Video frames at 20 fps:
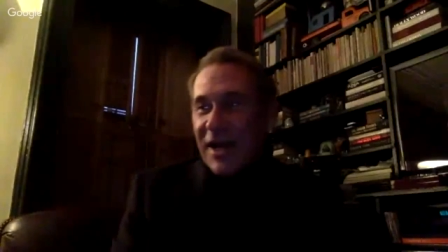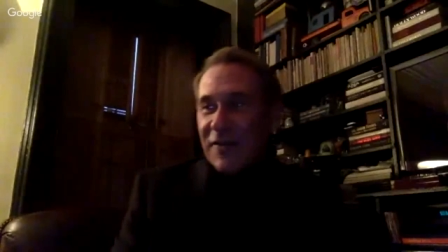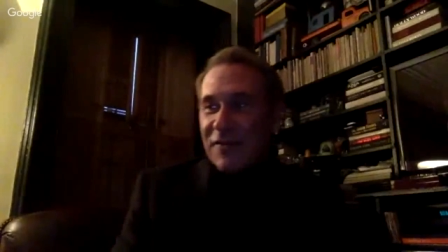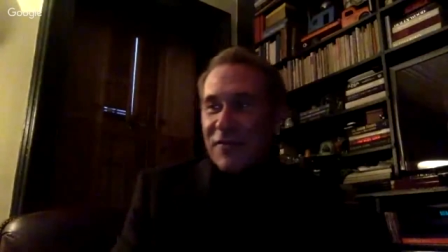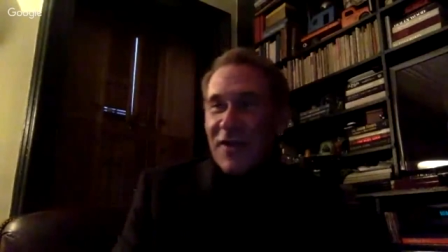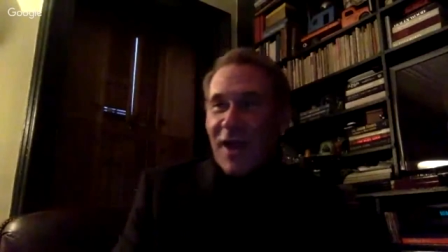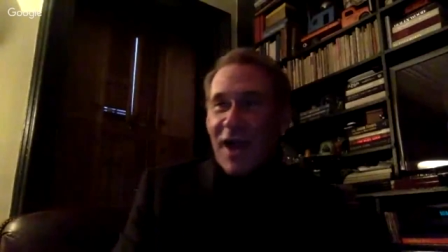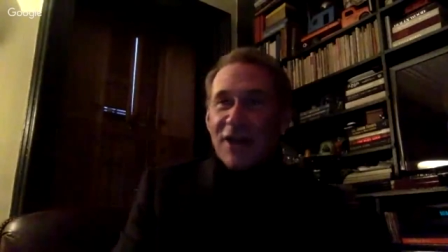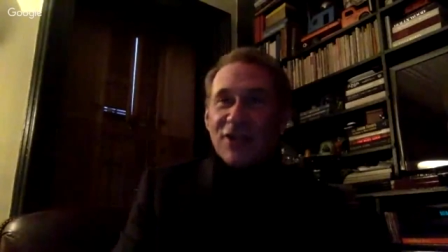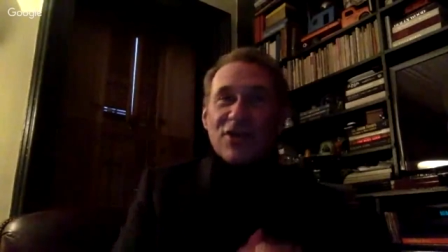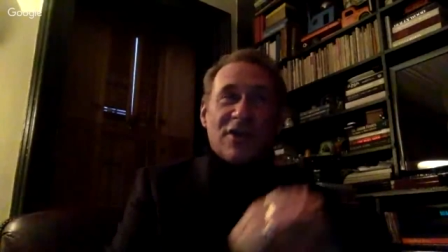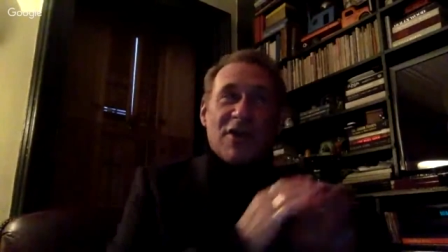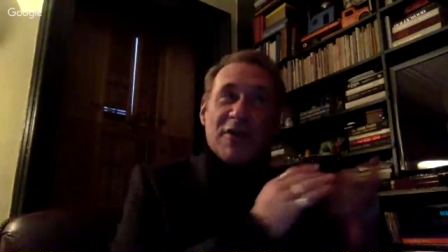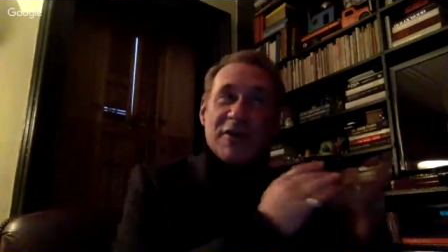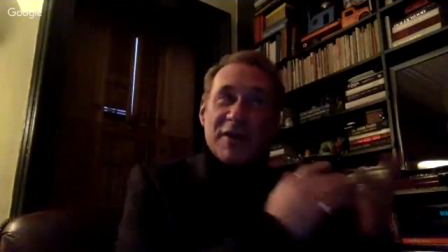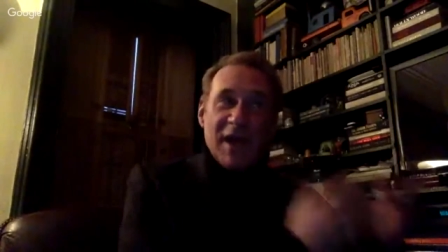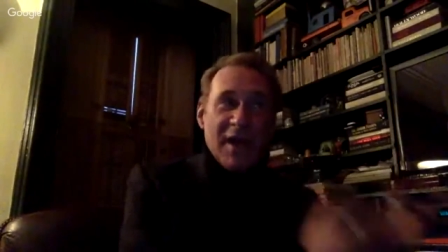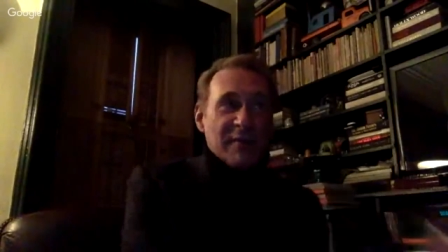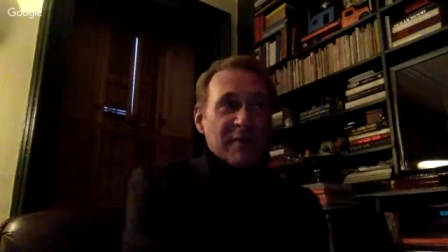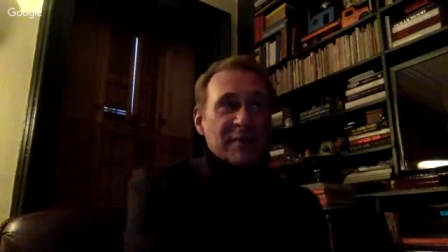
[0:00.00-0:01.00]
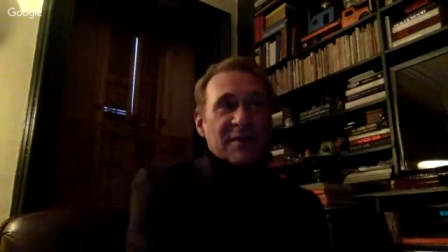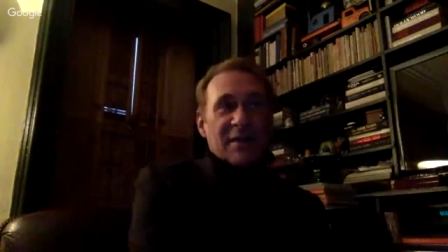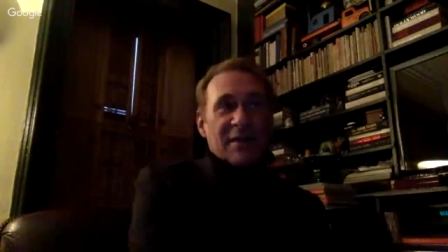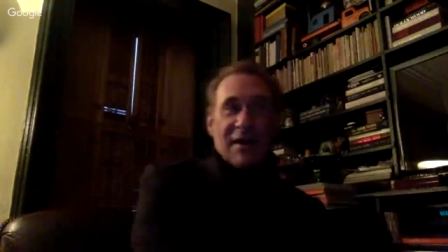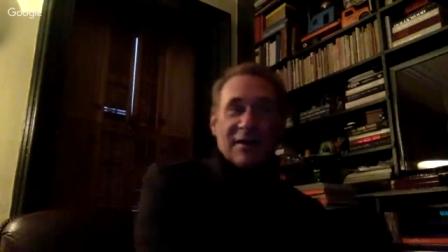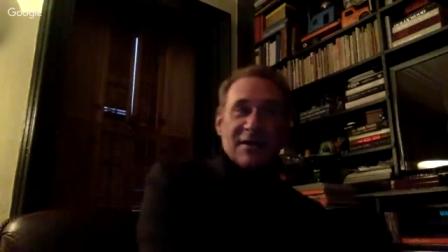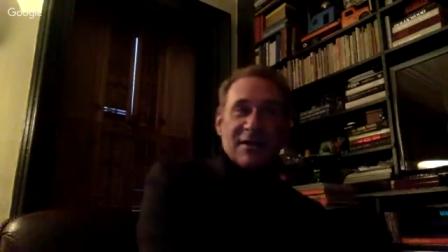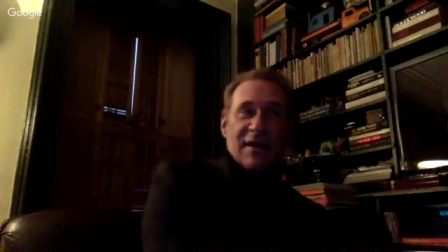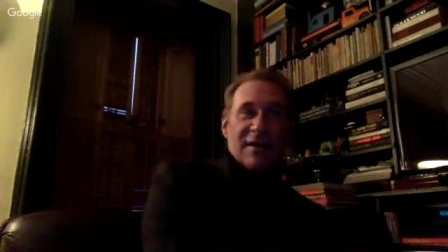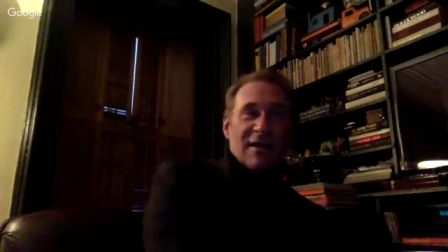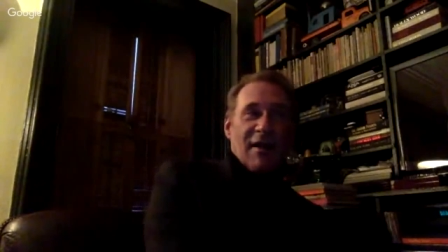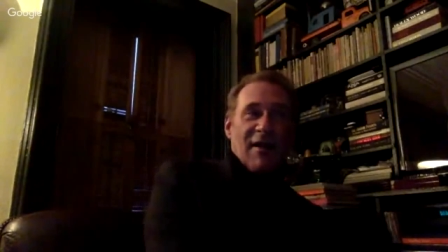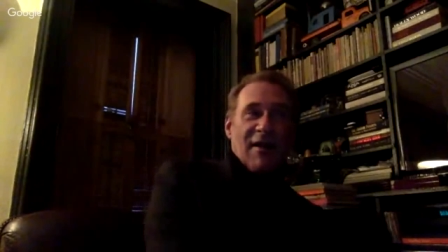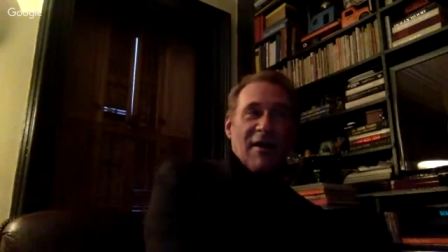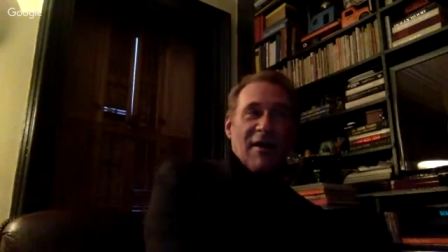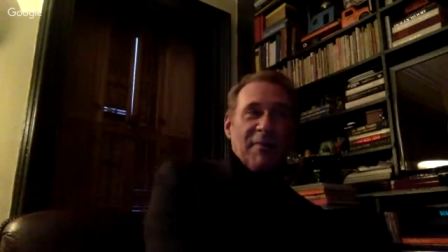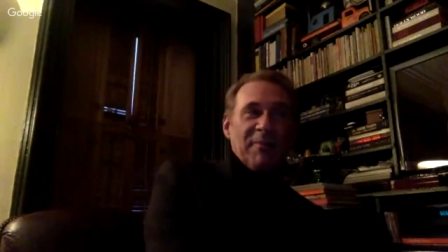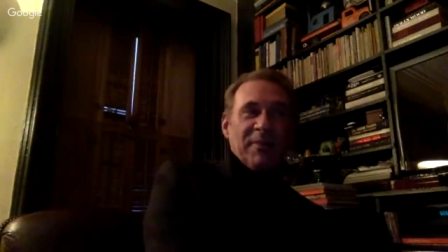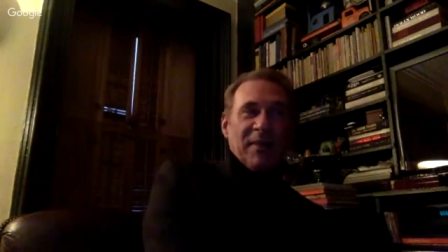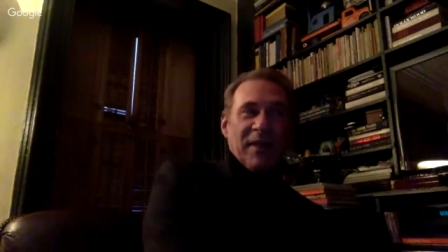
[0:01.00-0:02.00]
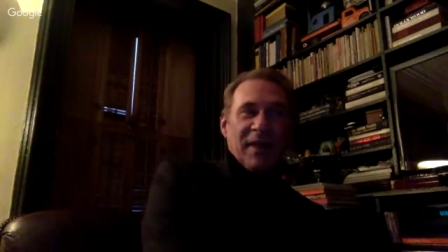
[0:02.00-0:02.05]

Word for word: If not, you can go on Amazon.com.